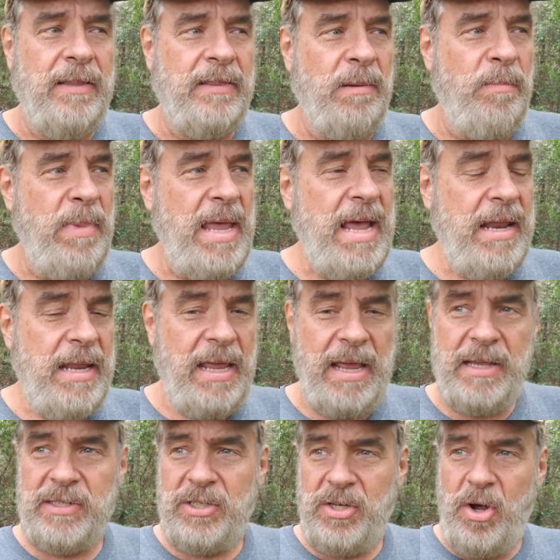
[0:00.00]
The man
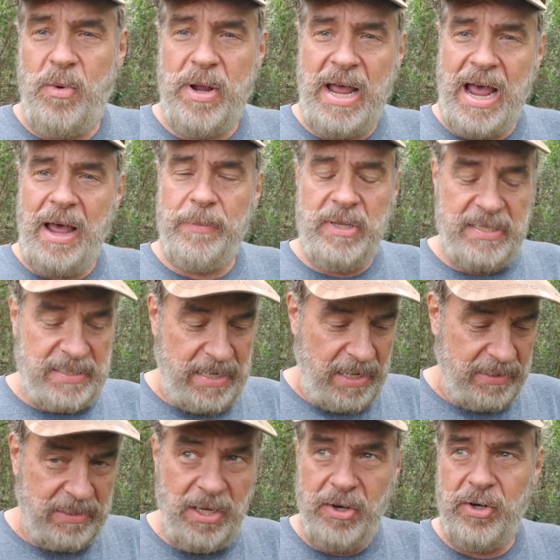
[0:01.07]
has no common
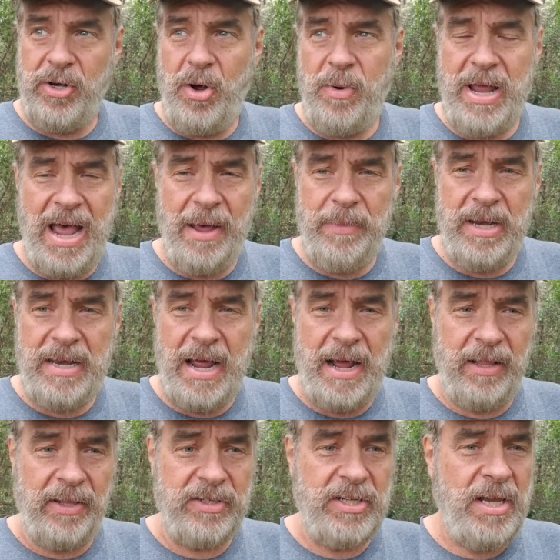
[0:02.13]
sense, no common
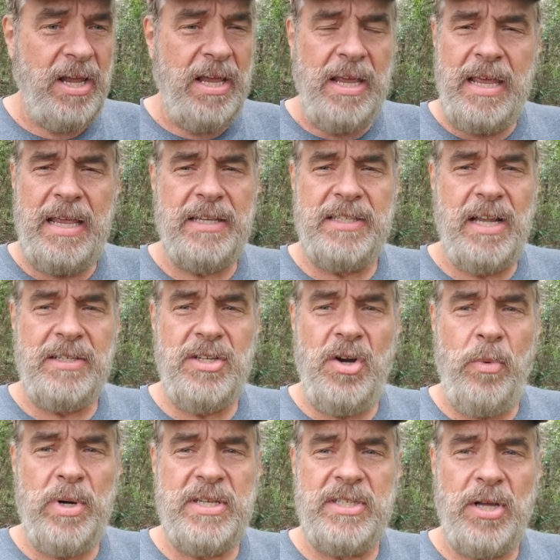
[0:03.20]
knowledge. He doesn't know
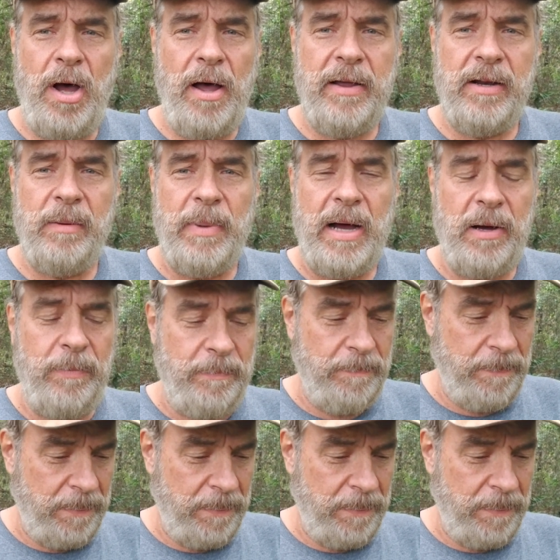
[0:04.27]
what he's talking about.